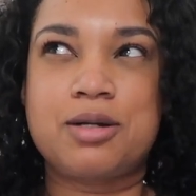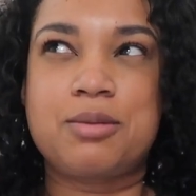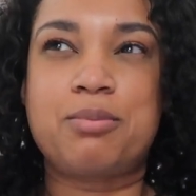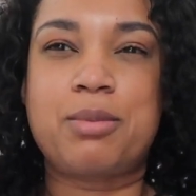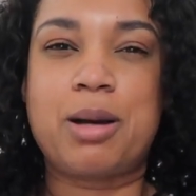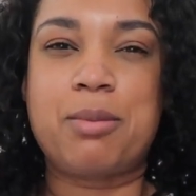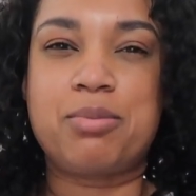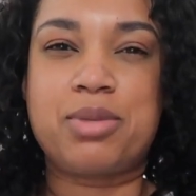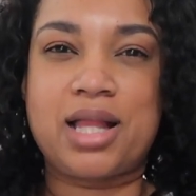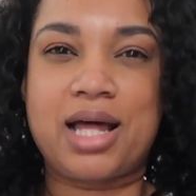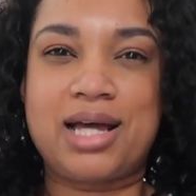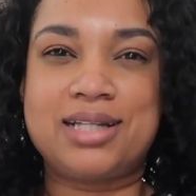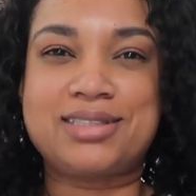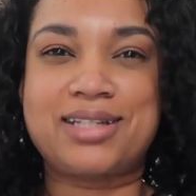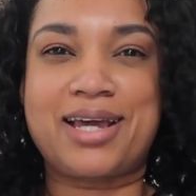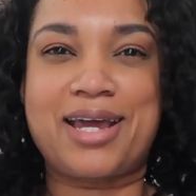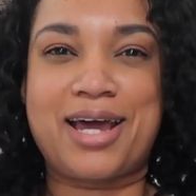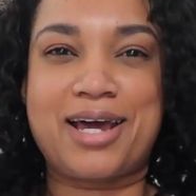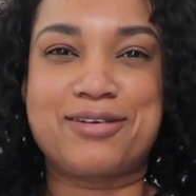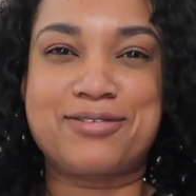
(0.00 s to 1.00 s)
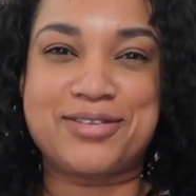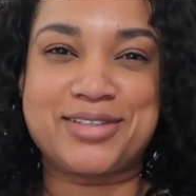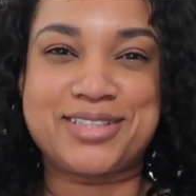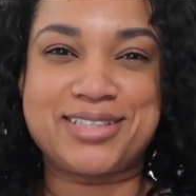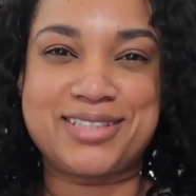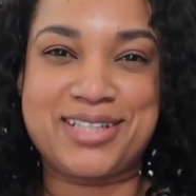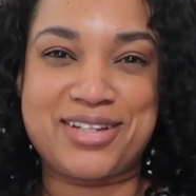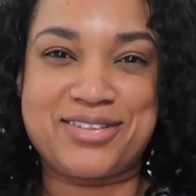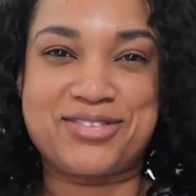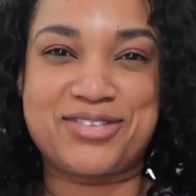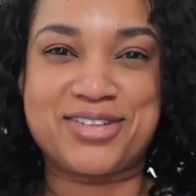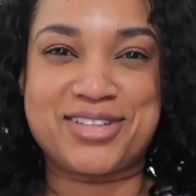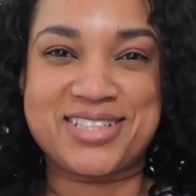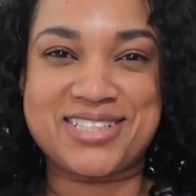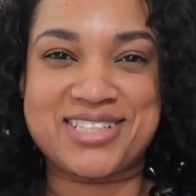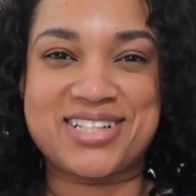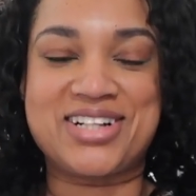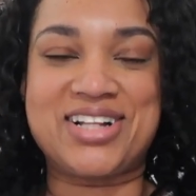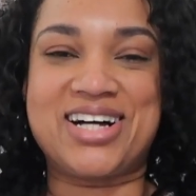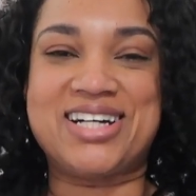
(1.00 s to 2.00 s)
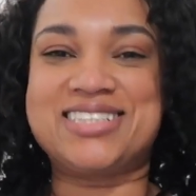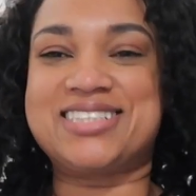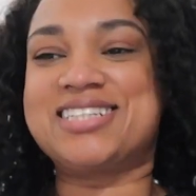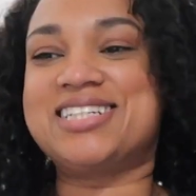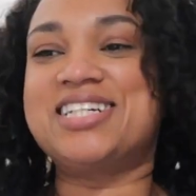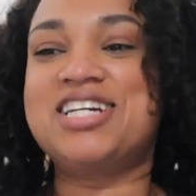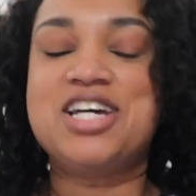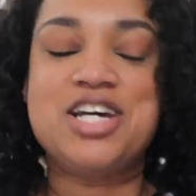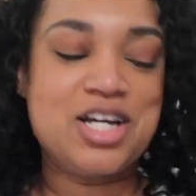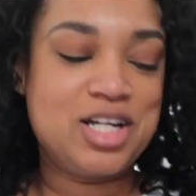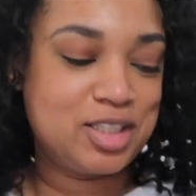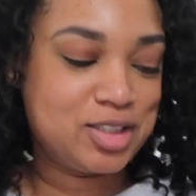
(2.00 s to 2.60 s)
my plans i had for today for this closet